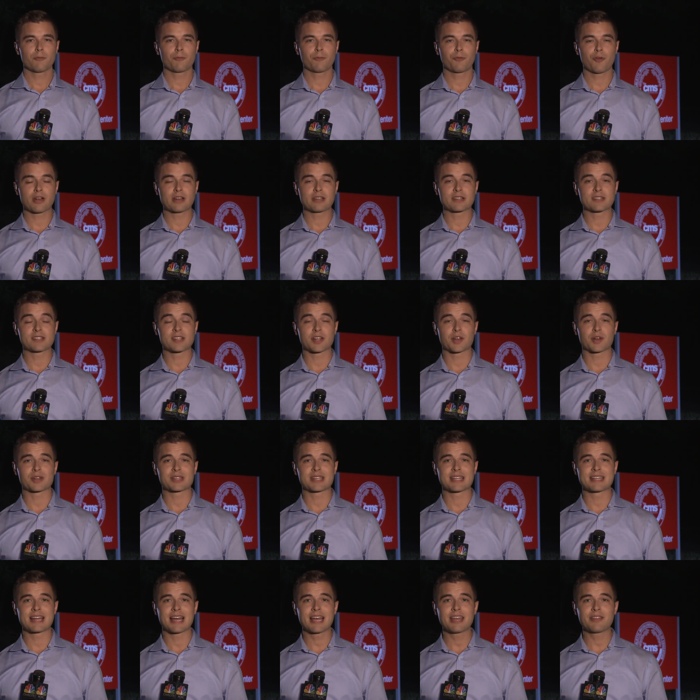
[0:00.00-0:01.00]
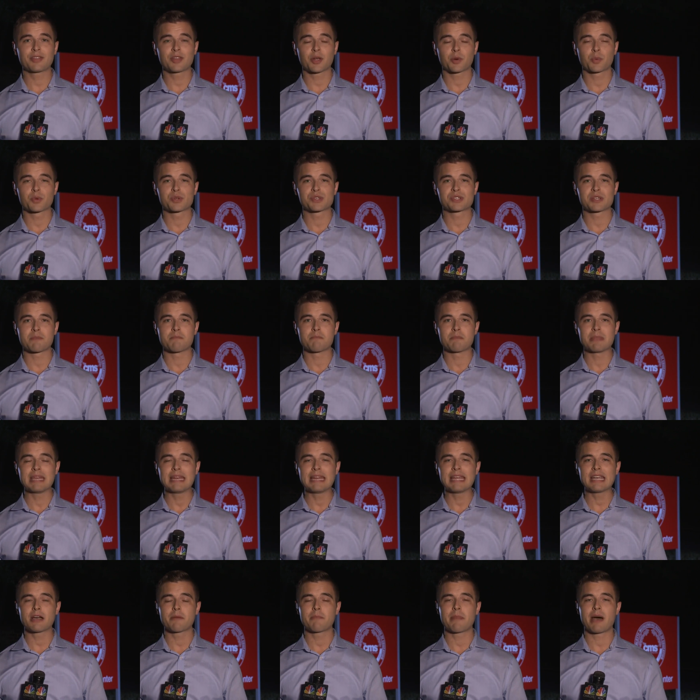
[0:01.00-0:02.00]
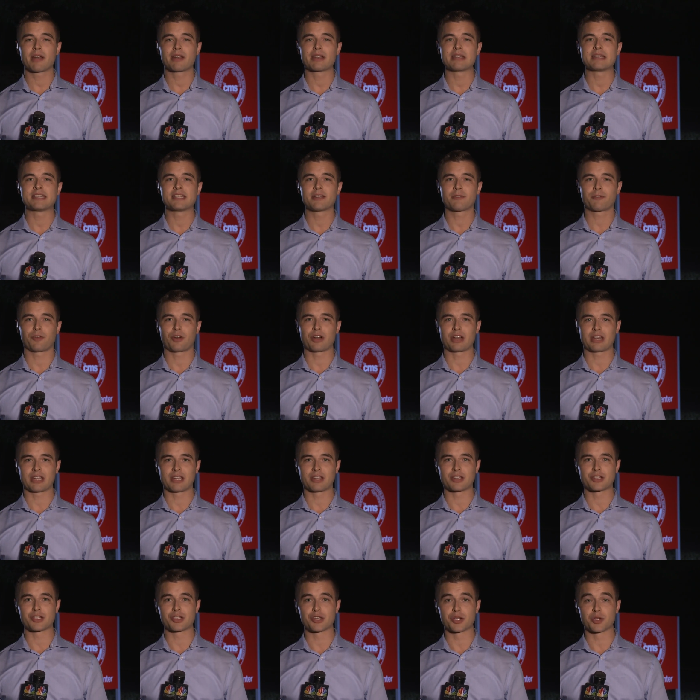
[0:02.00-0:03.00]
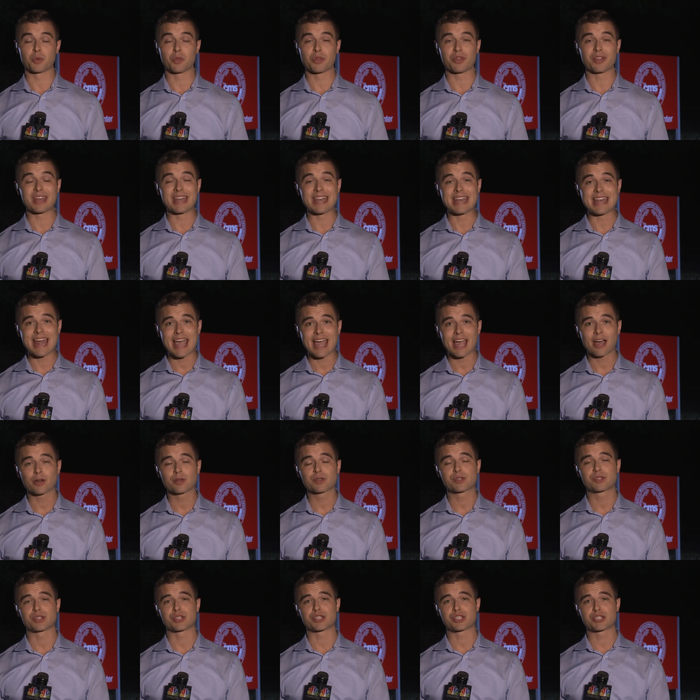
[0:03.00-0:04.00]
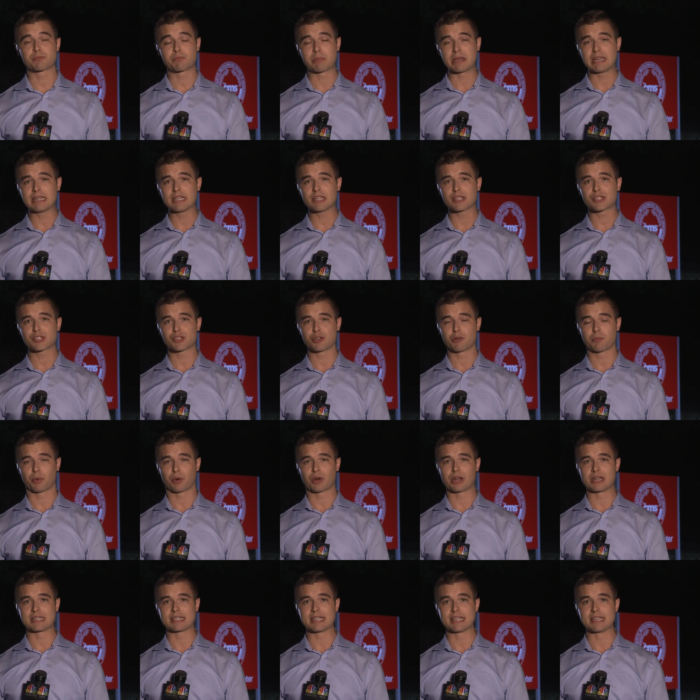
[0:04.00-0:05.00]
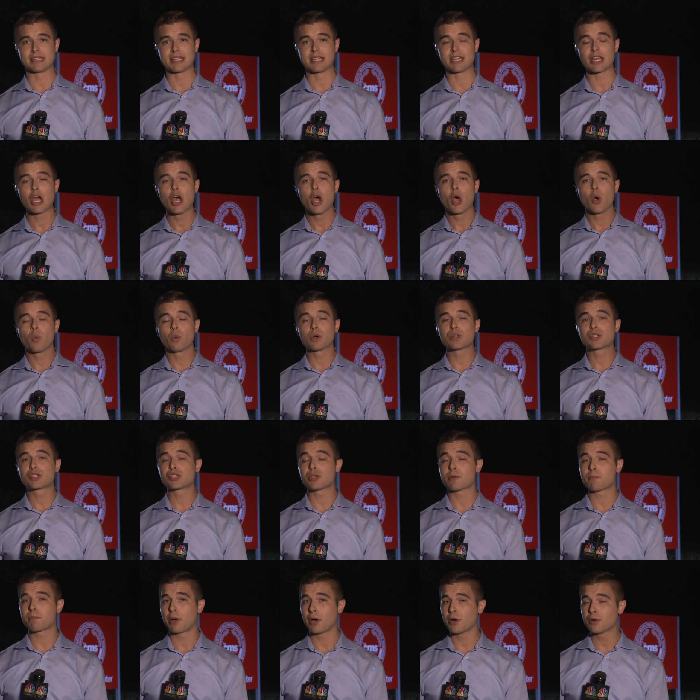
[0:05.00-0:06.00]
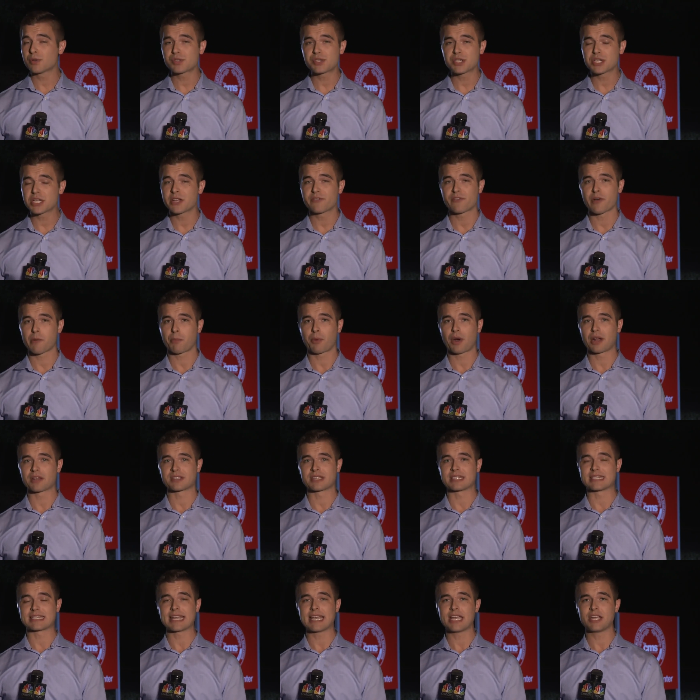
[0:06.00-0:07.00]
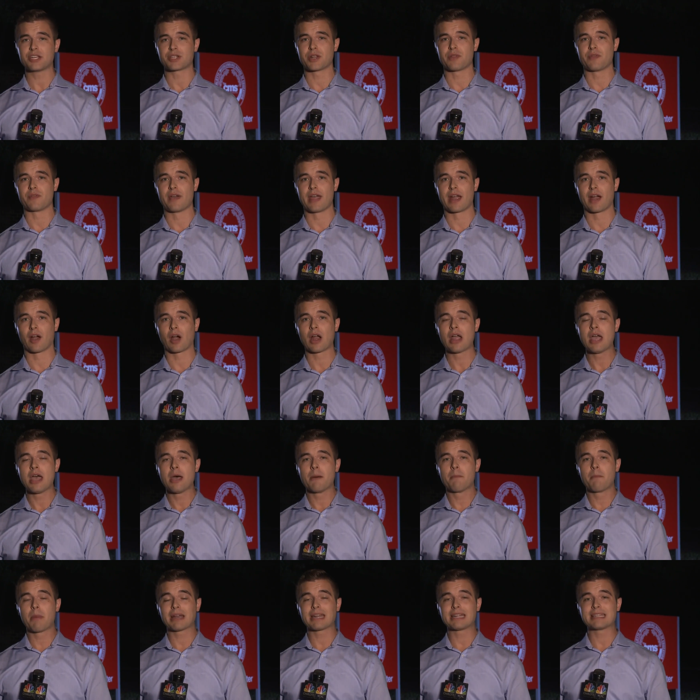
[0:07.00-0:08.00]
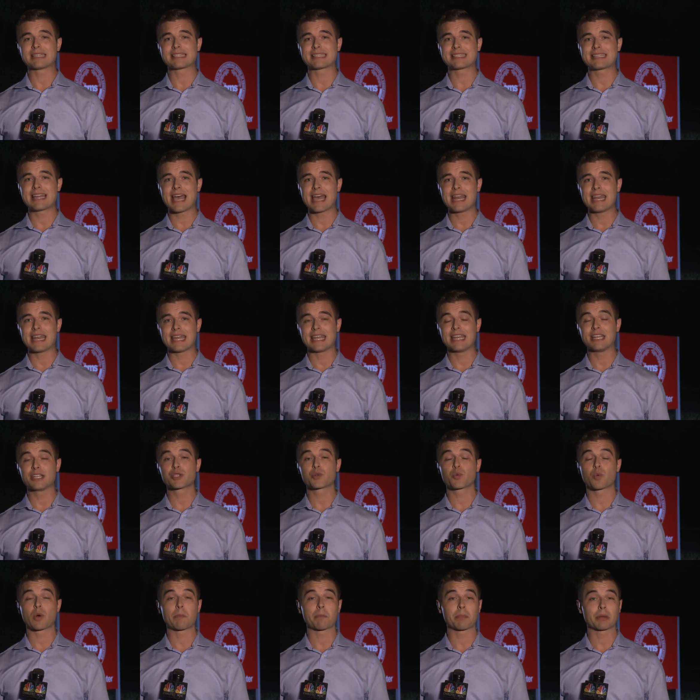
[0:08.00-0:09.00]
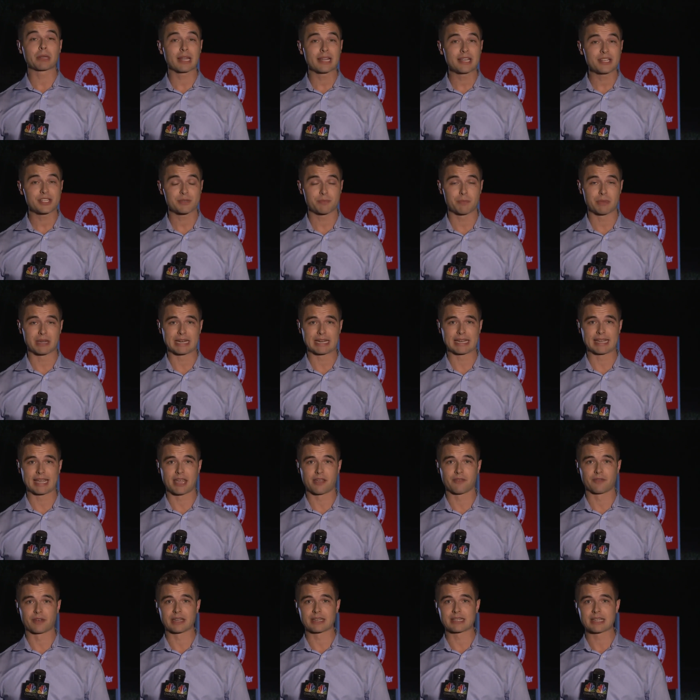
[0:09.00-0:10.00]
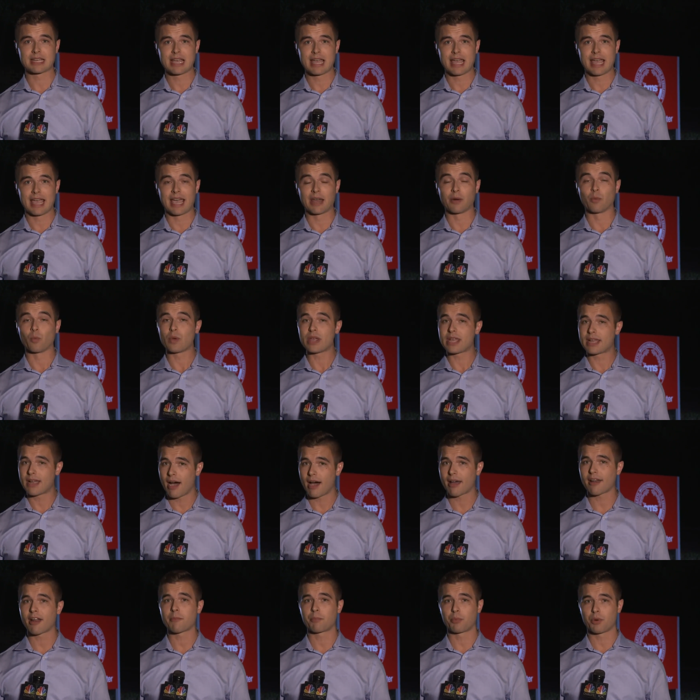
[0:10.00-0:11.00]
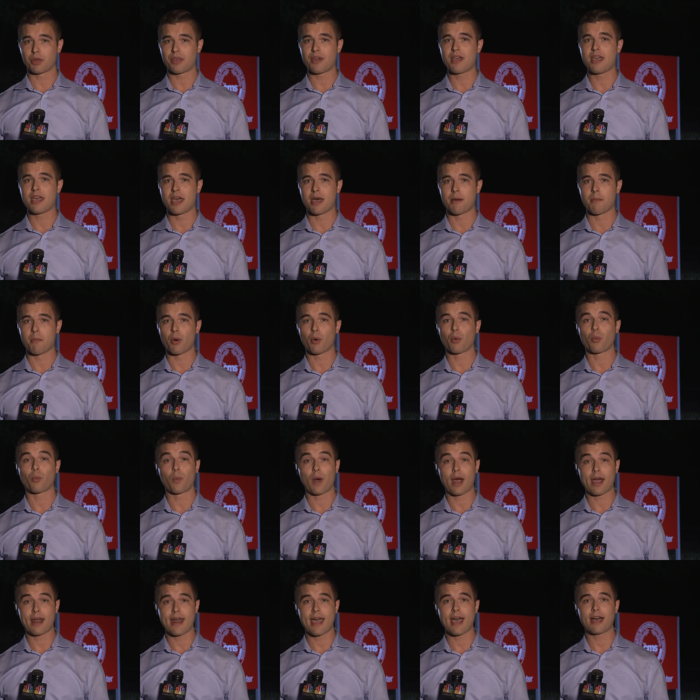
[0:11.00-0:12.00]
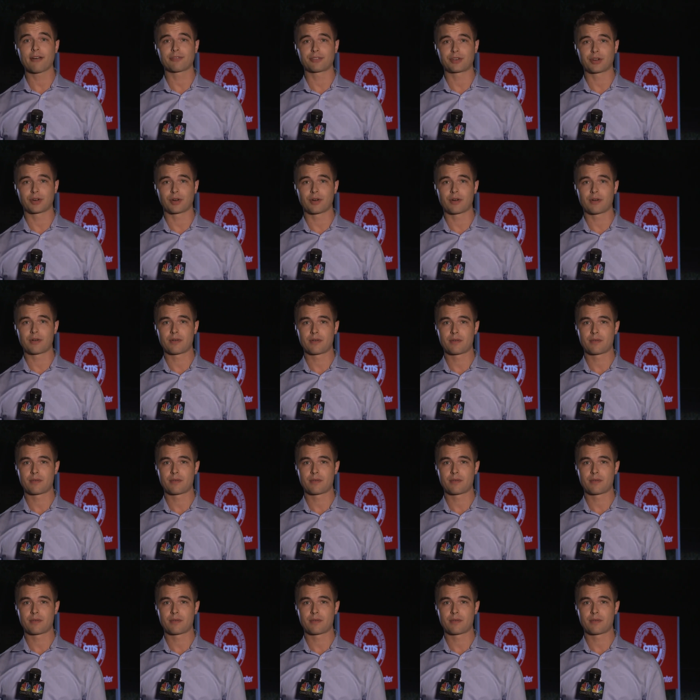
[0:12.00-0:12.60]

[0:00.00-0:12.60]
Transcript: Fred and Sarah, tonight there was a meeting about a different issue. The now suspended superintendent was supposed to give a presentation there, but instead his replacement gave it. And we caught up with him right after.